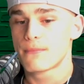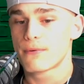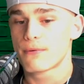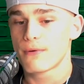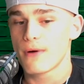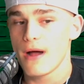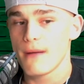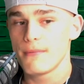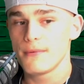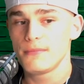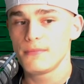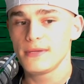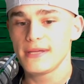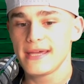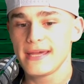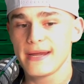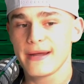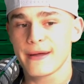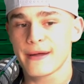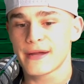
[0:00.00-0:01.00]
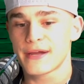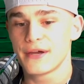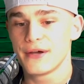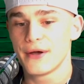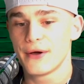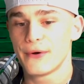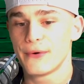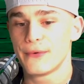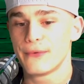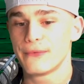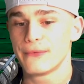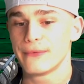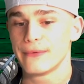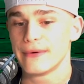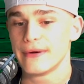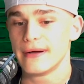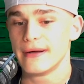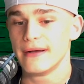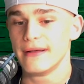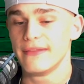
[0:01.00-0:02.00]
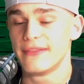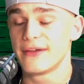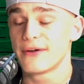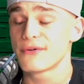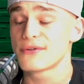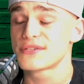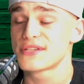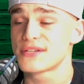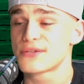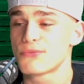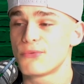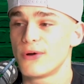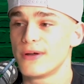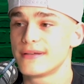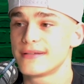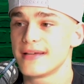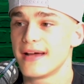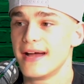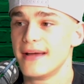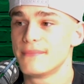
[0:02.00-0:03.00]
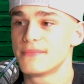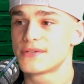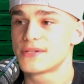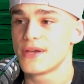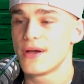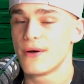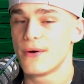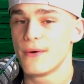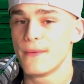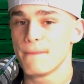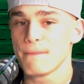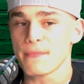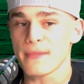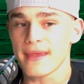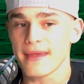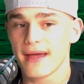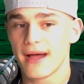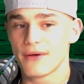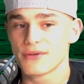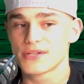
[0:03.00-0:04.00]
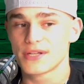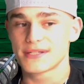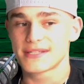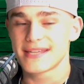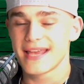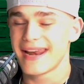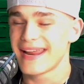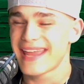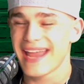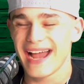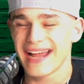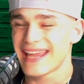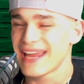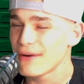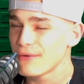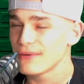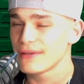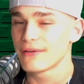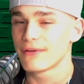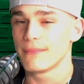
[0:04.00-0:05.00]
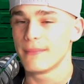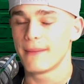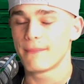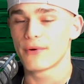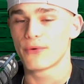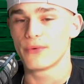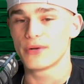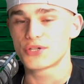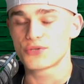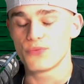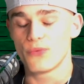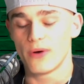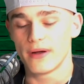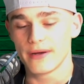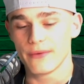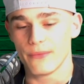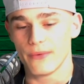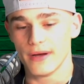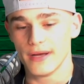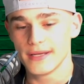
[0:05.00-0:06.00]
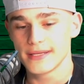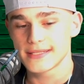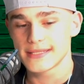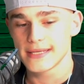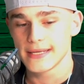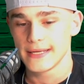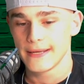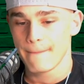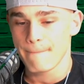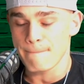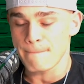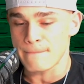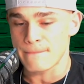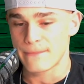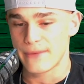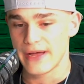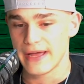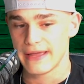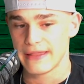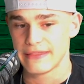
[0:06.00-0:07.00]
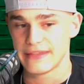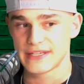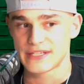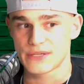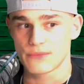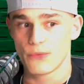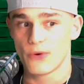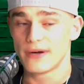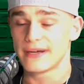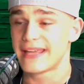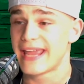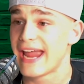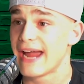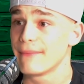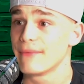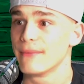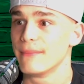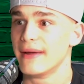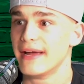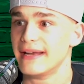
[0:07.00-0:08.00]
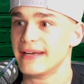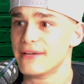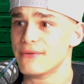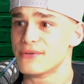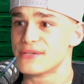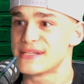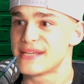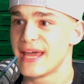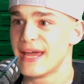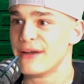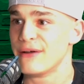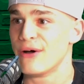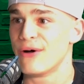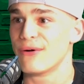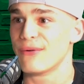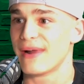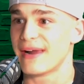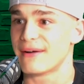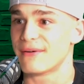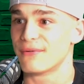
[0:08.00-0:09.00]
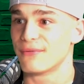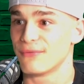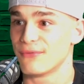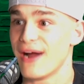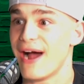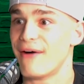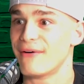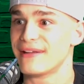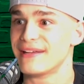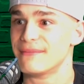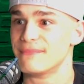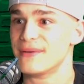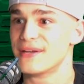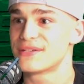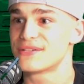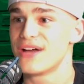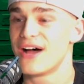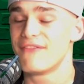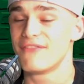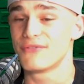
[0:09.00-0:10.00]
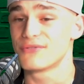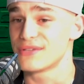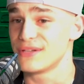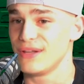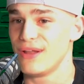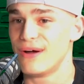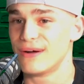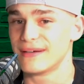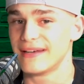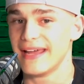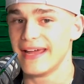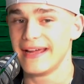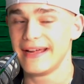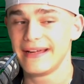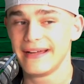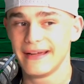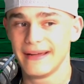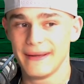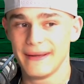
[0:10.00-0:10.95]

Probably, there was this one time. So I was on set. I can't really remember which one it was, but this one cameraman, he was getting all like rowdy and pissed off. It was a long day,